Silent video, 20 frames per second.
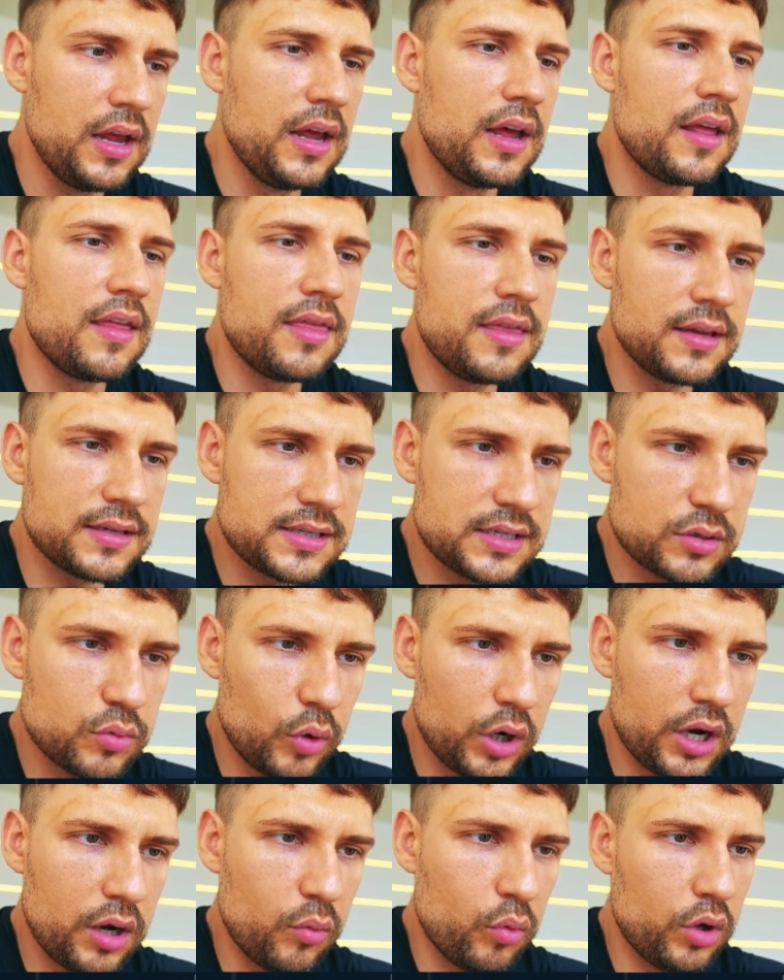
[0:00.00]
This is
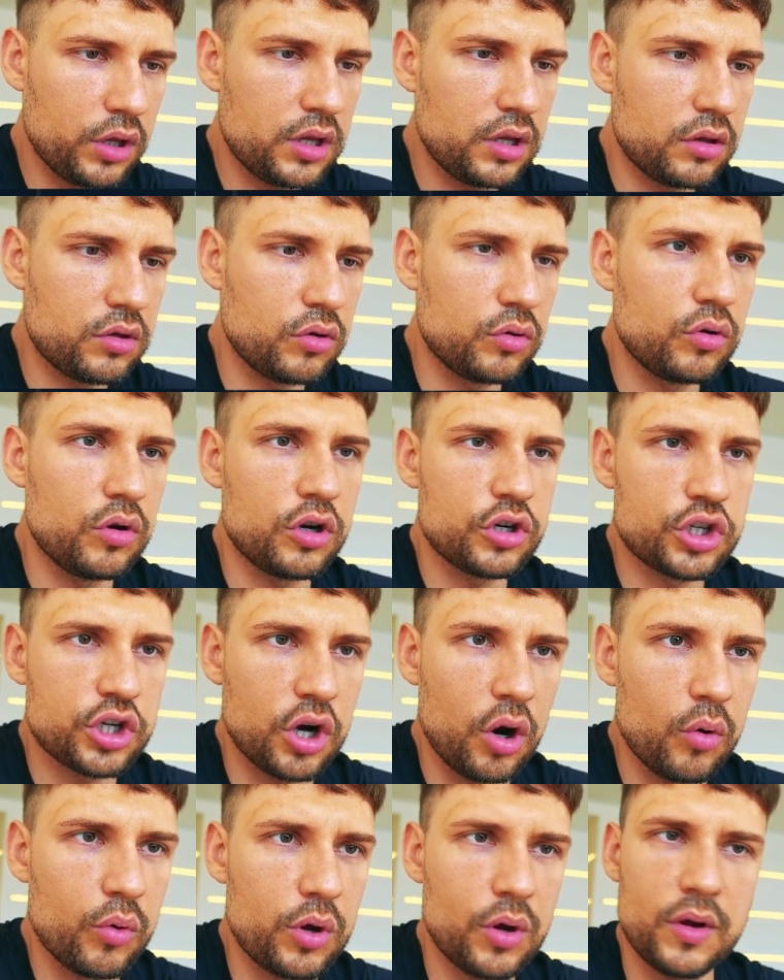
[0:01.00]
what I wanted to
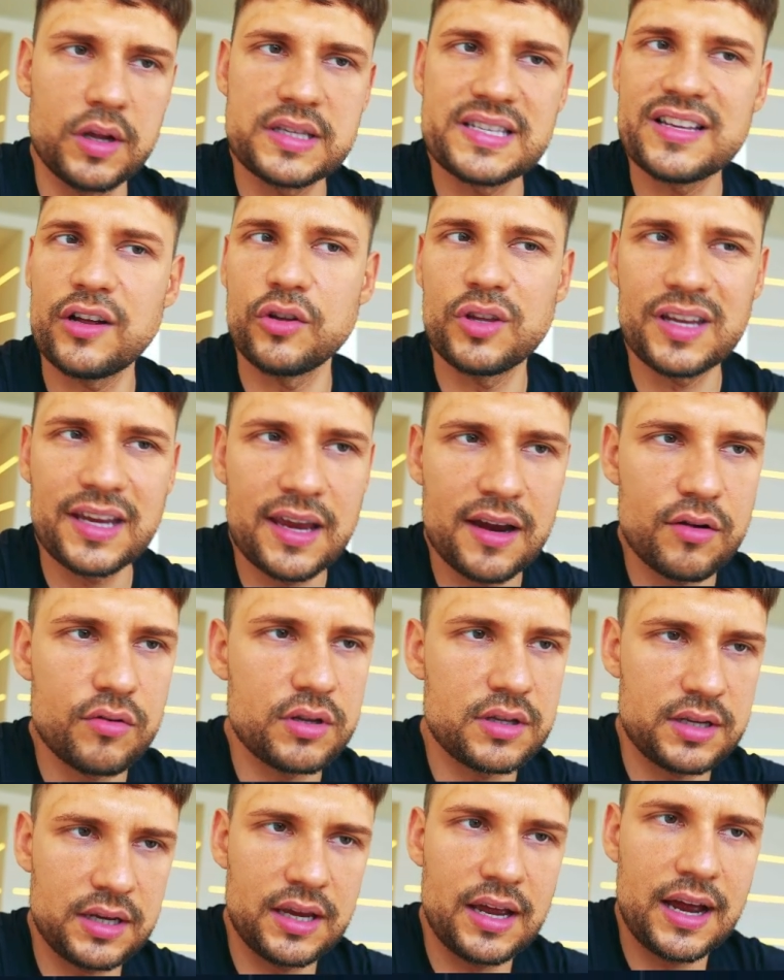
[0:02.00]
show you. It's not a
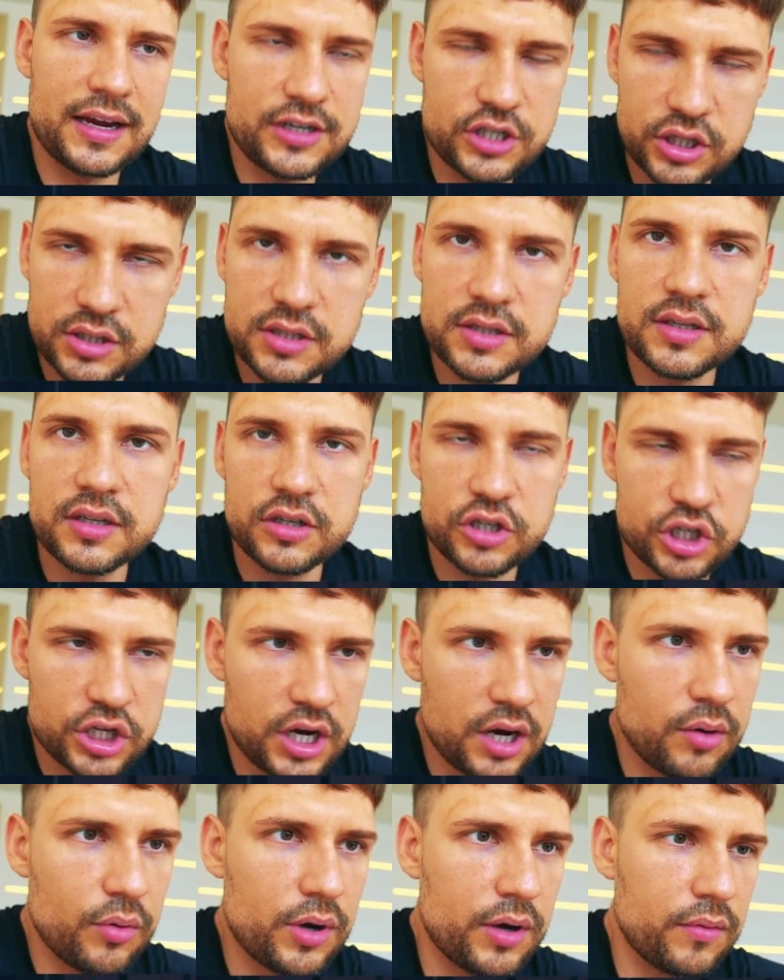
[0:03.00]
guarantee, I just
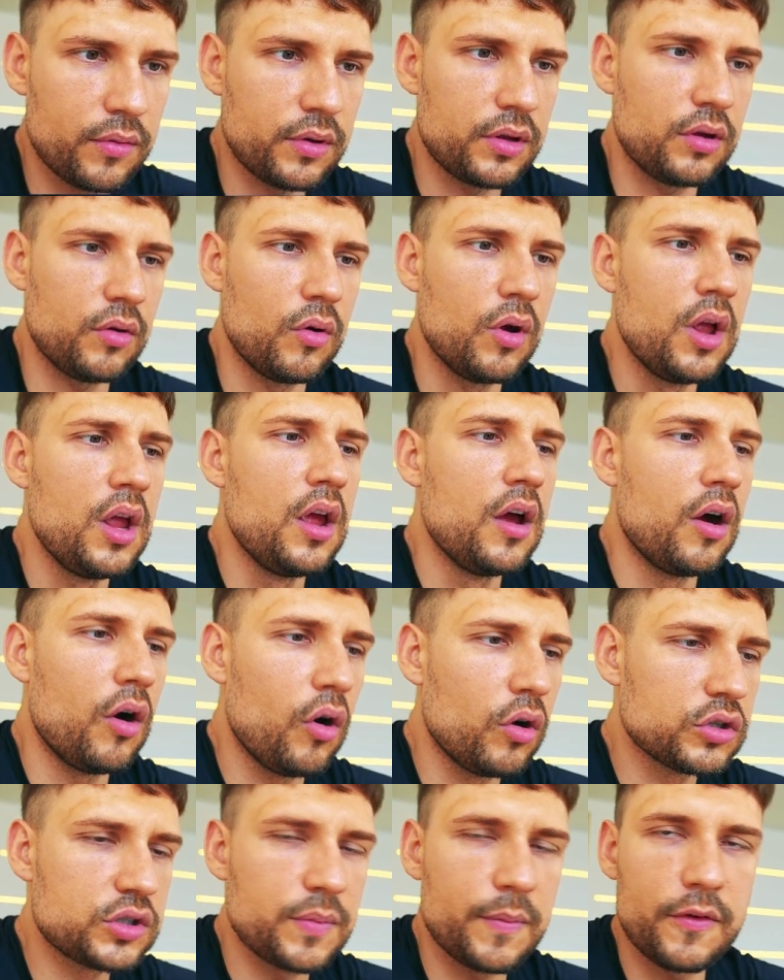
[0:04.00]
sharing with you.
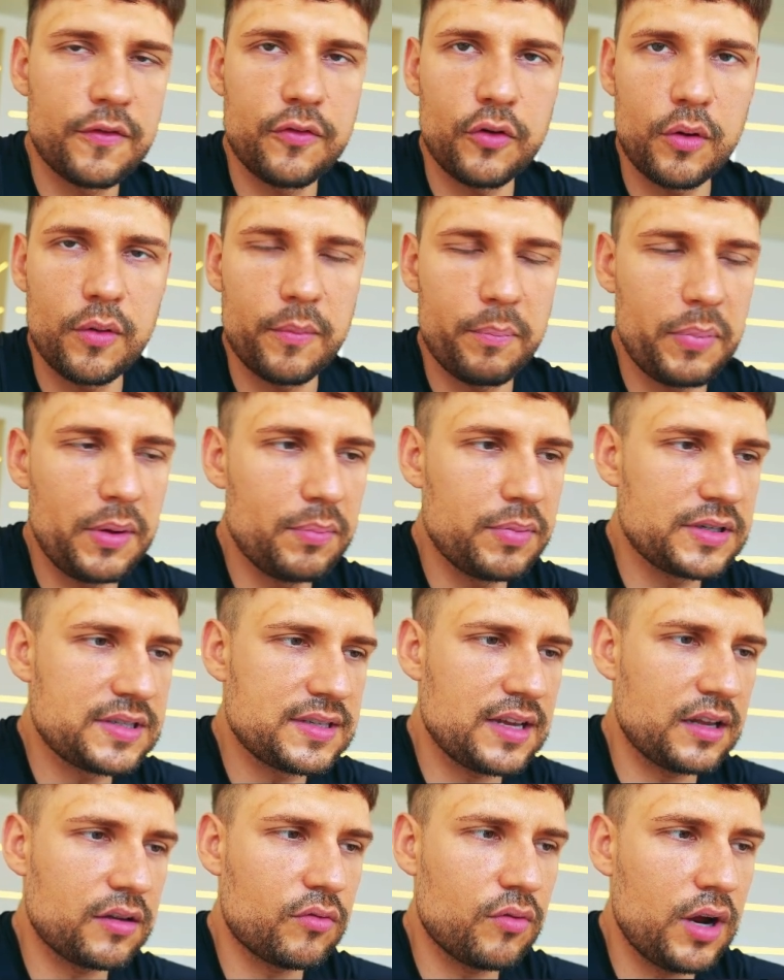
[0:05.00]
Also, before people
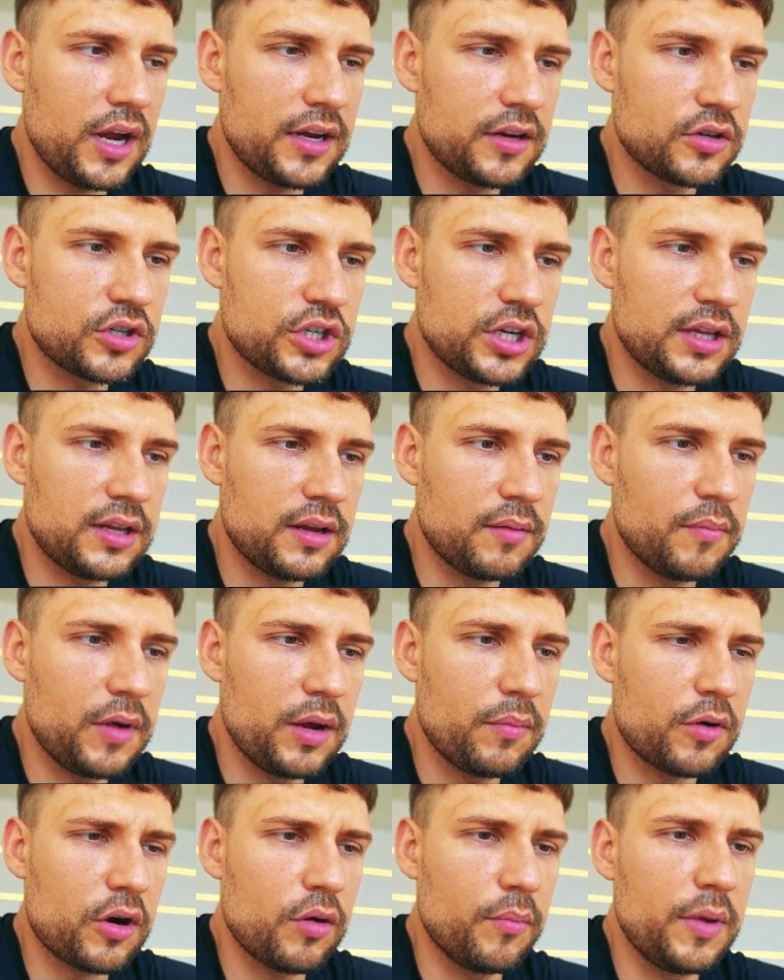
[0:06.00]
start crying and shitting in my
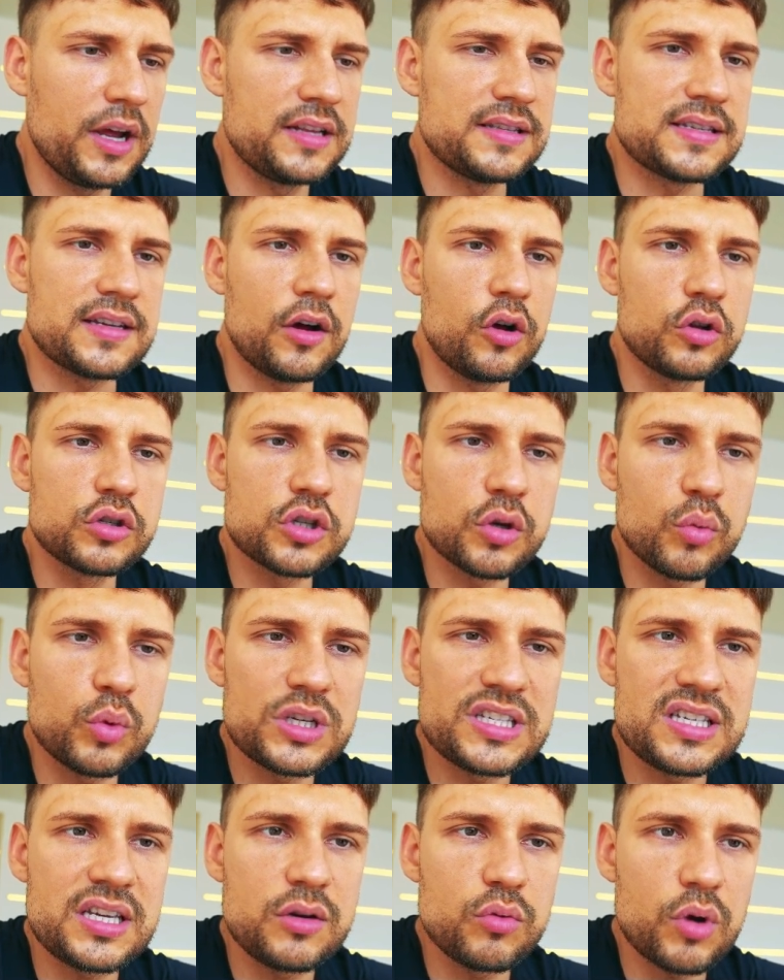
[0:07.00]
comments, also we
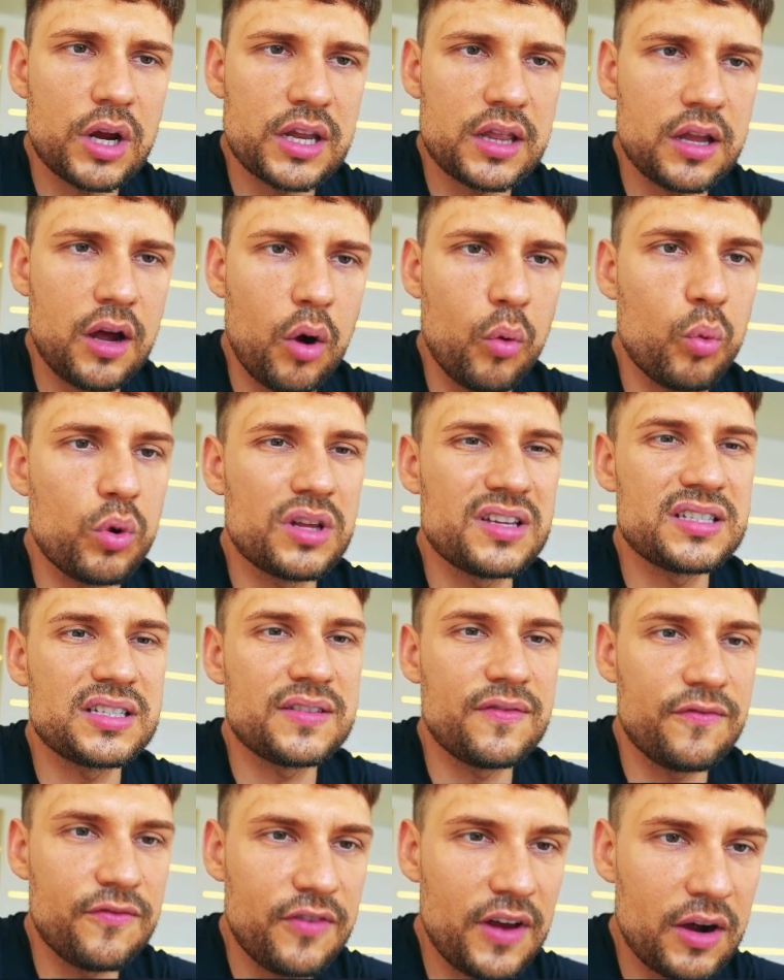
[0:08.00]
see right now what is
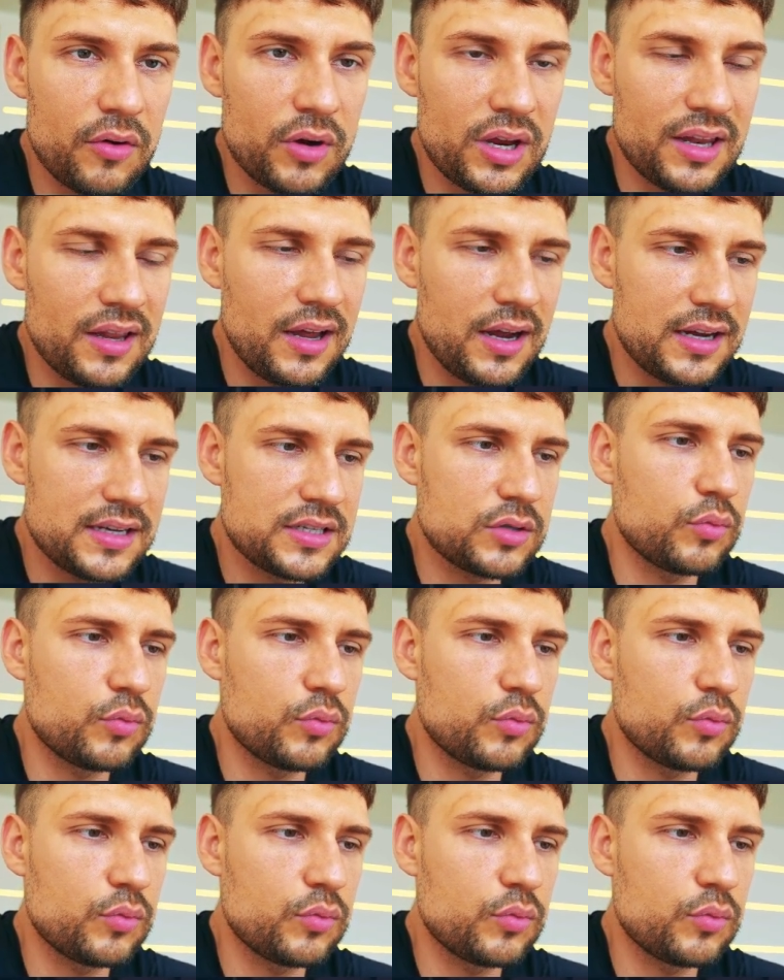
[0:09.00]
very nice.